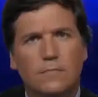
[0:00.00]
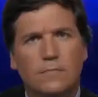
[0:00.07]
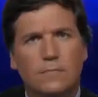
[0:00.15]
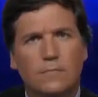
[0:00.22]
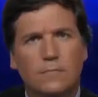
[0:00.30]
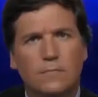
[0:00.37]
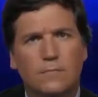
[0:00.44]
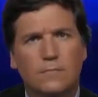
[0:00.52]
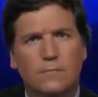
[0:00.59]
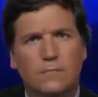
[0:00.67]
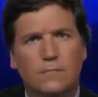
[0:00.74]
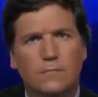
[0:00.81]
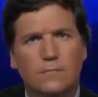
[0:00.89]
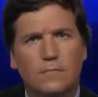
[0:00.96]

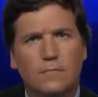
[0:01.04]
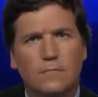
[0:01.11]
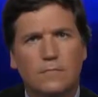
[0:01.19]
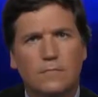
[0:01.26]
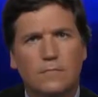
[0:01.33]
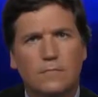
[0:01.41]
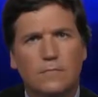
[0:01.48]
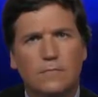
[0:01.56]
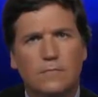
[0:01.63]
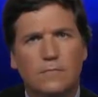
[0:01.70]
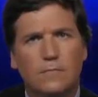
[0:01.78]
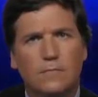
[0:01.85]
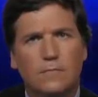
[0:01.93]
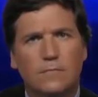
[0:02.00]

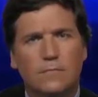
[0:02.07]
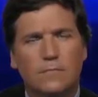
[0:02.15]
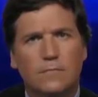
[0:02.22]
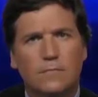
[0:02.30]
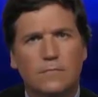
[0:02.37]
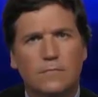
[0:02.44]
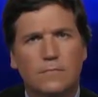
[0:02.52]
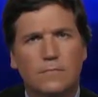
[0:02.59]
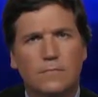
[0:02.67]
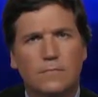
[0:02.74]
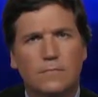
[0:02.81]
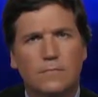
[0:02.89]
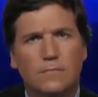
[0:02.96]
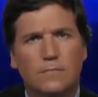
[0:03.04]

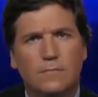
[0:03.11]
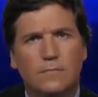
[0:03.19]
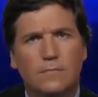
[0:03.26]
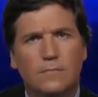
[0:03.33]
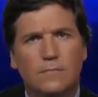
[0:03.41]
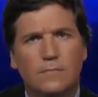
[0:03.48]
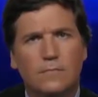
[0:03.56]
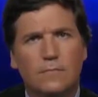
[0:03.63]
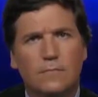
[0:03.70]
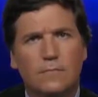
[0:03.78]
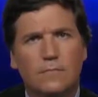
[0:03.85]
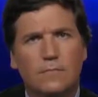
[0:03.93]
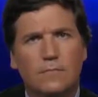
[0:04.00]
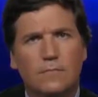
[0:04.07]

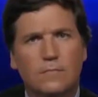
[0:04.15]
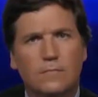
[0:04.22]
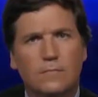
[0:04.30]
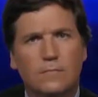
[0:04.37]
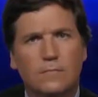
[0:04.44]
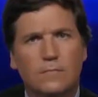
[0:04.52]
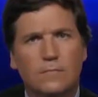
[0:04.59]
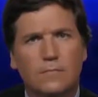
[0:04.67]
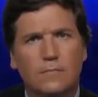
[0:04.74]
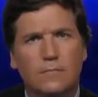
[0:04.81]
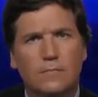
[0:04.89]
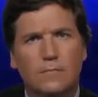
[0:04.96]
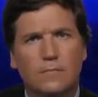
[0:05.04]
The person shown says nothing.